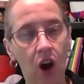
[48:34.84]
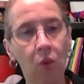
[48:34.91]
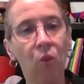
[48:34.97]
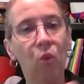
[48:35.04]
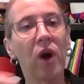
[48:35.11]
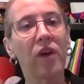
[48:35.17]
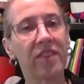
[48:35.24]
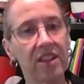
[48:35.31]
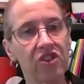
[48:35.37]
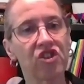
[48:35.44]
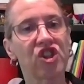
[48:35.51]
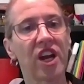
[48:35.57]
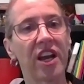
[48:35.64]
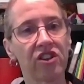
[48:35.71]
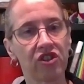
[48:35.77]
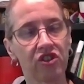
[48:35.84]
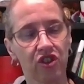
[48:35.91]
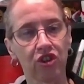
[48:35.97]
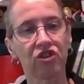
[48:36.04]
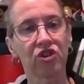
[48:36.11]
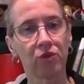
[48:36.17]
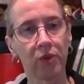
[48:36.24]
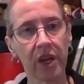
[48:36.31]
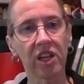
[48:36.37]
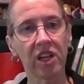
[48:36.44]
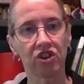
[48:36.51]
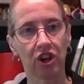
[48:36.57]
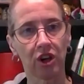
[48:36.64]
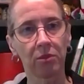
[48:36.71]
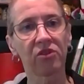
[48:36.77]
what these changes are doing in
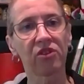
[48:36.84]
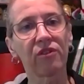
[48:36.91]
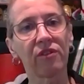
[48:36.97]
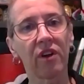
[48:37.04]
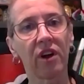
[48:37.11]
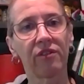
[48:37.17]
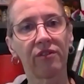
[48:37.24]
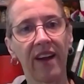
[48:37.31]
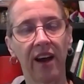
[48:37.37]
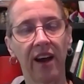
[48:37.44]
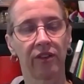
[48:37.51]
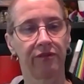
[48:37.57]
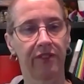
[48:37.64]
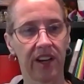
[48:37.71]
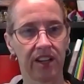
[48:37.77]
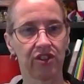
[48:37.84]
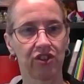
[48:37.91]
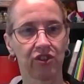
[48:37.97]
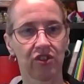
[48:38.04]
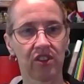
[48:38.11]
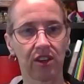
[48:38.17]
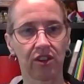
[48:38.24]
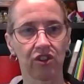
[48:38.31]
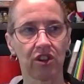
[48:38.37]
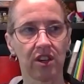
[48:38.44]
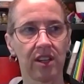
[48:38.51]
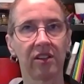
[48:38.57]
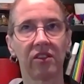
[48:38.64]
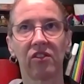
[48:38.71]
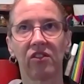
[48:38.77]
terms of, of how the financial sector
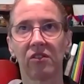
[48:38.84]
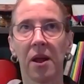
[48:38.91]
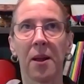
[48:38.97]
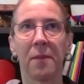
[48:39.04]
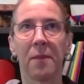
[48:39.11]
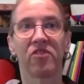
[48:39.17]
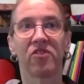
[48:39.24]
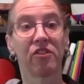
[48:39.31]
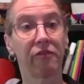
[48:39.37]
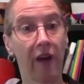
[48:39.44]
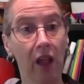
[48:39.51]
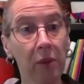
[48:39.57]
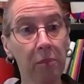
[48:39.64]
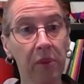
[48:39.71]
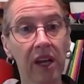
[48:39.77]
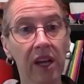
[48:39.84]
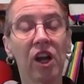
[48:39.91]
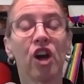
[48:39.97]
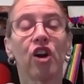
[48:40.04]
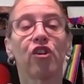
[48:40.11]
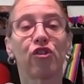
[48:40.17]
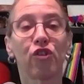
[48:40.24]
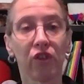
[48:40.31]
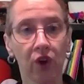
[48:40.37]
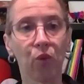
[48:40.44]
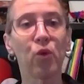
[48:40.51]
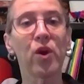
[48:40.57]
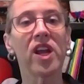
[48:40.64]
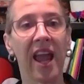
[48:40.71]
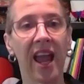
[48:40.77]
is developing so that
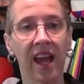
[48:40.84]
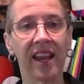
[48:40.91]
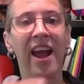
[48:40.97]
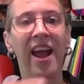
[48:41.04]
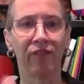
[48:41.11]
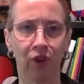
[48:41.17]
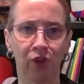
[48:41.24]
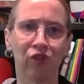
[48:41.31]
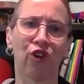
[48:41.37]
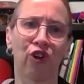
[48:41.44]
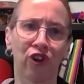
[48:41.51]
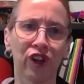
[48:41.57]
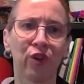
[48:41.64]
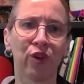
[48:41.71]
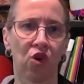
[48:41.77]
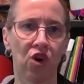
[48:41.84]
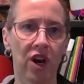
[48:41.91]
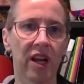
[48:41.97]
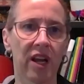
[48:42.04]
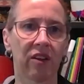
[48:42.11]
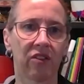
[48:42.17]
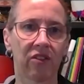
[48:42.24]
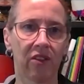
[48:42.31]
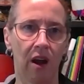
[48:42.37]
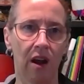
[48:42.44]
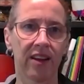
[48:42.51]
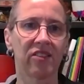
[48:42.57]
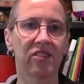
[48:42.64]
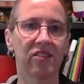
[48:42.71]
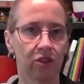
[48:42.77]
we can have those early warning
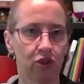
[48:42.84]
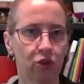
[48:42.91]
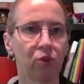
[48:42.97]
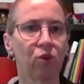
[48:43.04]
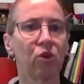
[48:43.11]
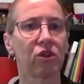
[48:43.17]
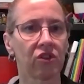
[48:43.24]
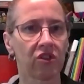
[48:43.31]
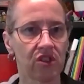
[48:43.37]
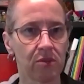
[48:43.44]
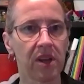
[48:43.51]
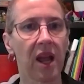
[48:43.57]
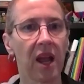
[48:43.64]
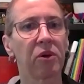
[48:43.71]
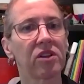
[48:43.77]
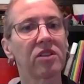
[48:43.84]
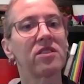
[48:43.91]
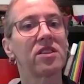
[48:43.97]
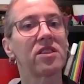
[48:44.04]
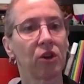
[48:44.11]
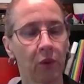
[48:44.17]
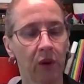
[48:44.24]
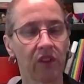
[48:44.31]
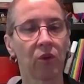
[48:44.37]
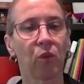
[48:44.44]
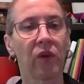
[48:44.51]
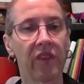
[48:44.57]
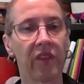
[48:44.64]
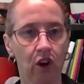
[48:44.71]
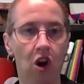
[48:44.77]
signs and tools to be able to deal with it
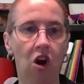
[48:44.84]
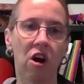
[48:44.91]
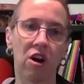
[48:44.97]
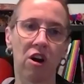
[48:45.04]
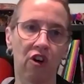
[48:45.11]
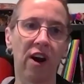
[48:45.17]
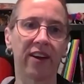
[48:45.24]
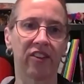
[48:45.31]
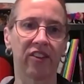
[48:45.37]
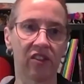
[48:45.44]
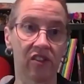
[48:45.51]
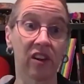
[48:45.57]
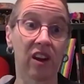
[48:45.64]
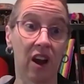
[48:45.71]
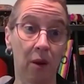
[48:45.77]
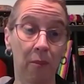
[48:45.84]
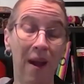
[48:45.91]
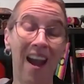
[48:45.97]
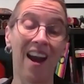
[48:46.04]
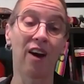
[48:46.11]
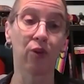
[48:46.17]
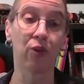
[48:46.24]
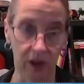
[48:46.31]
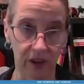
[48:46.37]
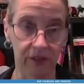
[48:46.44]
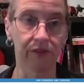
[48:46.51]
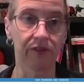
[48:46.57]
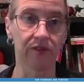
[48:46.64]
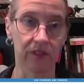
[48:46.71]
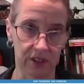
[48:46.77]
when there are crises that come out
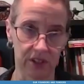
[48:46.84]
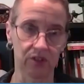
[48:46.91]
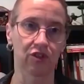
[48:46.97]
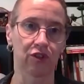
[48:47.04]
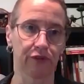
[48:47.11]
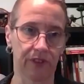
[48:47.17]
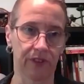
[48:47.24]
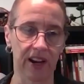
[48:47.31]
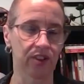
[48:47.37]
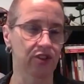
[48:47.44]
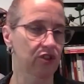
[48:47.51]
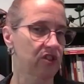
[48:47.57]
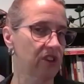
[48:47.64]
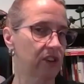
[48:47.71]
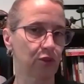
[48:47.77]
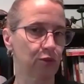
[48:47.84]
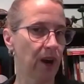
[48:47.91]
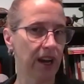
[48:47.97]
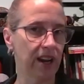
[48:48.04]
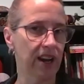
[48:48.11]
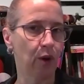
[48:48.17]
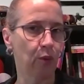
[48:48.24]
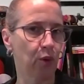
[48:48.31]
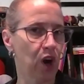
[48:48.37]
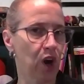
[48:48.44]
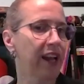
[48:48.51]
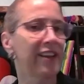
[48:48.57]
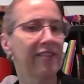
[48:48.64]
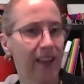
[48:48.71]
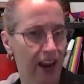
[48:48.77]
of the digital financial sector right now we're
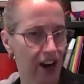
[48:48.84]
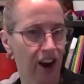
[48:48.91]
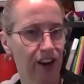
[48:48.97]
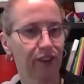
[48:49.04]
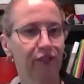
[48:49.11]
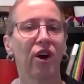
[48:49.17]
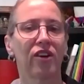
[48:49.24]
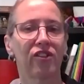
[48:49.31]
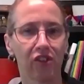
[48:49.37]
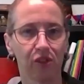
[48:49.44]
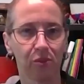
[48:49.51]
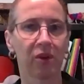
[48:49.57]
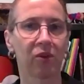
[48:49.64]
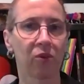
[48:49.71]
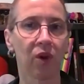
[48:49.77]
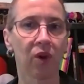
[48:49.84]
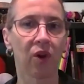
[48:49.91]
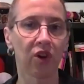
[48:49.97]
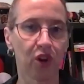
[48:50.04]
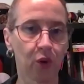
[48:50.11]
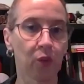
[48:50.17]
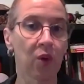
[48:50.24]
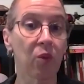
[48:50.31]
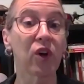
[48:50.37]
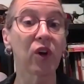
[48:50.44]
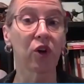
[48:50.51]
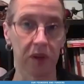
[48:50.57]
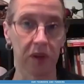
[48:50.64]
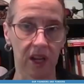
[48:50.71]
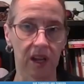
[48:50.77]
not in that kind of crisis but you know we
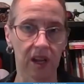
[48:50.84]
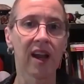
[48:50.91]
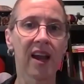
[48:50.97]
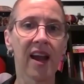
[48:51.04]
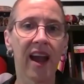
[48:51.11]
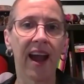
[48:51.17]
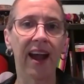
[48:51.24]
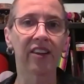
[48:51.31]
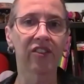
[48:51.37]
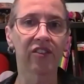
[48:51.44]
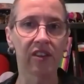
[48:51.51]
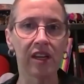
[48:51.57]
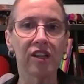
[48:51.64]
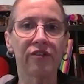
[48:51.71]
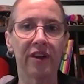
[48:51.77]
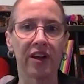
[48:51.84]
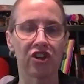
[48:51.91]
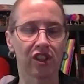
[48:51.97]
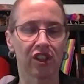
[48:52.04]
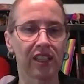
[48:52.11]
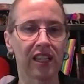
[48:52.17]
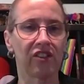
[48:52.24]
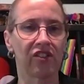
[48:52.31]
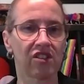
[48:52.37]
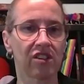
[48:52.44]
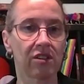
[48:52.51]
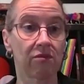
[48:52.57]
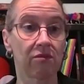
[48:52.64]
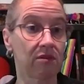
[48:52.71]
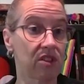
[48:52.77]
will be as innovation leads
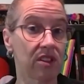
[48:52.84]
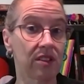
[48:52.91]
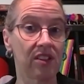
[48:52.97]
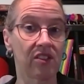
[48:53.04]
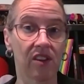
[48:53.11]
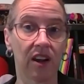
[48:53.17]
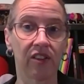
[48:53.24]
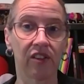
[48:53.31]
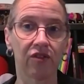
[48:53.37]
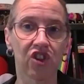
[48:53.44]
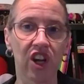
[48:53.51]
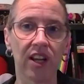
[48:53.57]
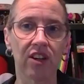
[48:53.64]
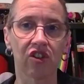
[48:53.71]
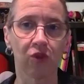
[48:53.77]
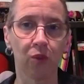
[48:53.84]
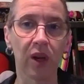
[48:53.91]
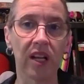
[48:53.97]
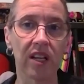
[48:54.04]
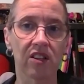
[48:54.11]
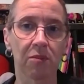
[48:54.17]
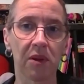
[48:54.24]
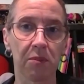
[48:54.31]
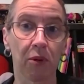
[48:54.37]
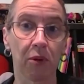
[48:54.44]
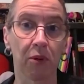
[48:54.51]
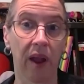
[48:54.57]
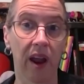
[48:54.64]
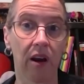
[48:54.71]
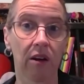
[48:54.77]
to to these kinds of changes we need to be
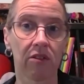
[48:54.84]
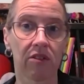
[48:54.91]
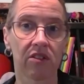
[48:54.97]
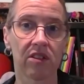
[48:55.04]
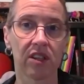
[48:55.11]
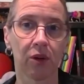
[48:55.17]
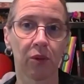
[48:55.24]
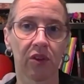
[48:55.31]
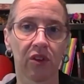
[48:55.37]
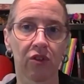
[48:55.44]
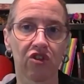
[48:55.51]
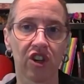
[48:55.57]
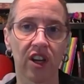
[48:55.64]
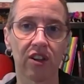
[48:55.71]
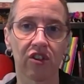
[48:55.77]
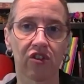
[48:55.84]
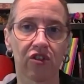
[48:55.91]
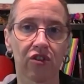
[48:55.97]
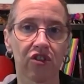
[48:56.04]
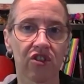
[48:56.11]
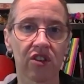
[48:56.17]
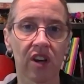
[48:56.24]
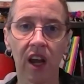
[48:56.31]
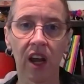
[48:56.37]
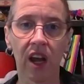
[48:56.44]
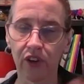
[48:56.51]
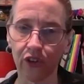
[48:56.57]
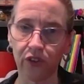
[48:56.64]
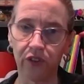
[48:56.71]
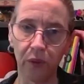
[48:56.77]
prepared to deal with those changes so just
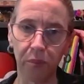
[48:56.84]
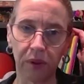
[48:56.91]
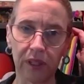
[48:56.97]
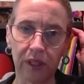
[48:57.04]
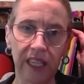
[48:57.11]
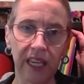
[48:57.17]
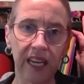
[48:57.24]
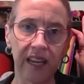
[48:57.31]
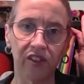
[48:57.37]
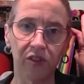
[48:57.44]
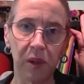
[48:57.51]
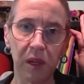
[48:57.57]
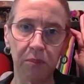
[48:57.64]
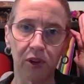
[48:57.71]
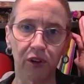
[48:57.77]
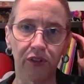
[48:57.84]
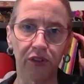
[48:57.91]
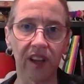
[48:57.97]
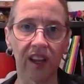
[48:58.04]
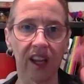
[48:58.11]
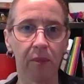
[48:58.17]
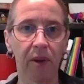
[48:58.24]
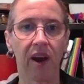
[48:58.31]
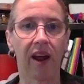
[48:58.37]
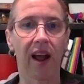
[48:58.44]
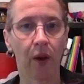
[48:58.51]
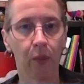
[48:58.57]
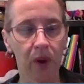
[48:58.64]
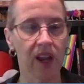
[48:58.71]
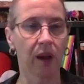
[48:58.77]
sort of a plea as people are thinking about
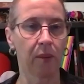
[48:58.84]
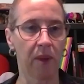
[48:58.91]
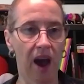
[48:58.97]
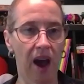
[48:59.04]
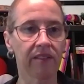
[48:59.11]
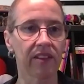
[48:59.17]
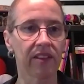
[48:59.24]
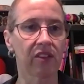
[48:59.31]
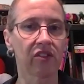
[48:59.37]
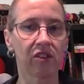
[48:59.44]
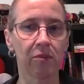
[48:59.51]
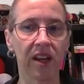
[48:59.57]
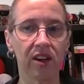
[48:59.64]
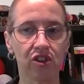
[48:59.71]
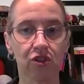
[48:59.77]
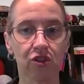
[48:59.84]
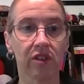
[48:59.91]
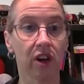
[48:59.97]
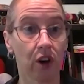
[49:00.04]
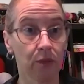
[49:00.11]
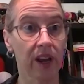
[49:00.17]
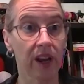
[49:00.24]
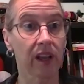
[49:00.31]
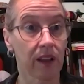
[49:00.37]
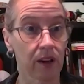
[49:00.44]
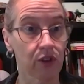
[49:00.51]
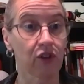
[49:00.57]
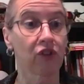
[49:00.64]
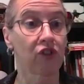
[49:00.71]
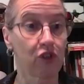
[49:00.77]
how we come out of this to make sure that our
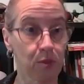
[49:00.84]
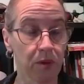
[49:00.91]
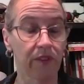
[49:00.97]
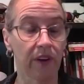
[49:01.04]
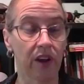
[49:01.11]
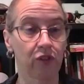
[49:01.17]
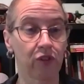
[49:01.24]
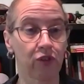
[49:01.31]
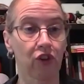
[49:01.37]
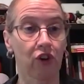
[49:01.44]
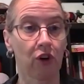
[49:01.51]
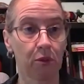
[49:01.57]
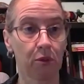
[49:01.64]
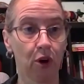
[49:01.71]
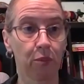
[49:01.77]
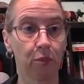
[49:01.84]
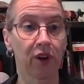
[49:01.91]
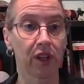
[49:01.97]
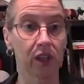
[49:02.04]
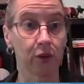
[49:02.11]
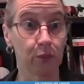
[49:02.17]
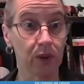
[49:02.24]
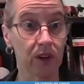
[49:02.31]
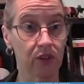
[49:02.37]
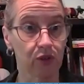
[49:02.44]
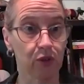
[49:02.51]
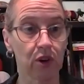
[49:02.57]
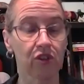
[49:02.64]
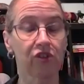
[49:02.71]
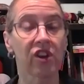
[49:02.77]
regulators and supervisors are appropriately
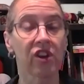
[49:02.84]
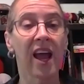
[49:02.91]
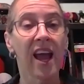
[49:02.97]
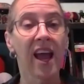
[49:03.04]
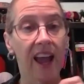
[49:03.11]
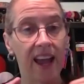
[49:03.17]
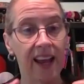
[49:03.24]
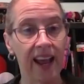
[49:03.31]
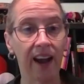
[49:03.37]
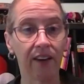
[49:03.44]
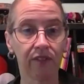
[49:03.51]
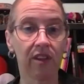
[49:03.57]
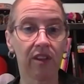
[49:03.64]
resourced and have